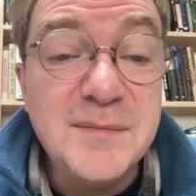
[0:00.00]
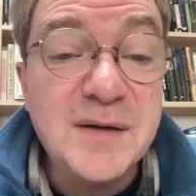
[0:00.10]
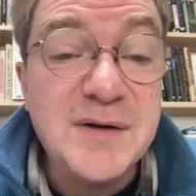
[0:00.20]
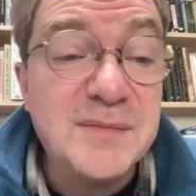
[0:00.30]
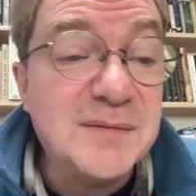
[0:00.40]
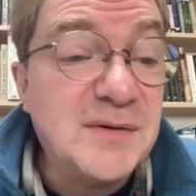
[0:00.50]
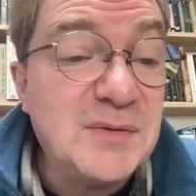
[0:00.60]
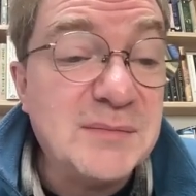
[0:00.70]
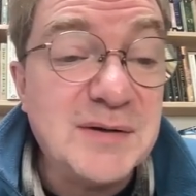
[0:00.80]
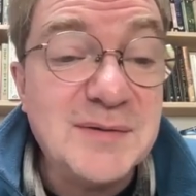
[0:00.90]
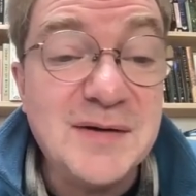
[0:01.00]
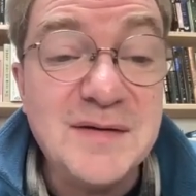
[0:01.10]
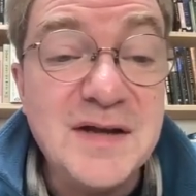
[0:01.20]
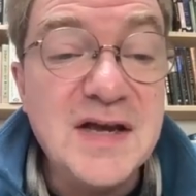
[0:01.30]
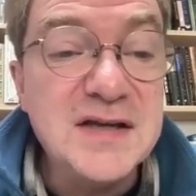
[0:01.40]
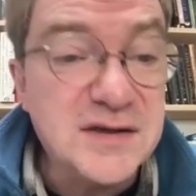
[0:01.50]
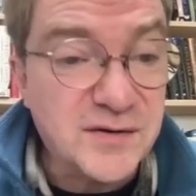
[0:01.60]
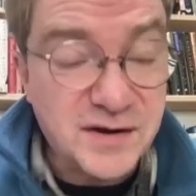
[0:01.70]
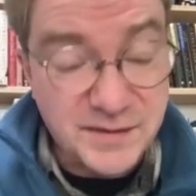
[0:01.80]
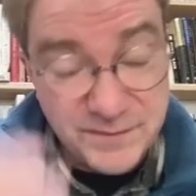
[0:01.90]
Blah, blah, blah, blah, blah, blah, blah.
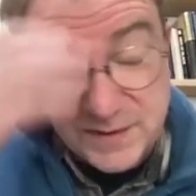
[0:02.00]
So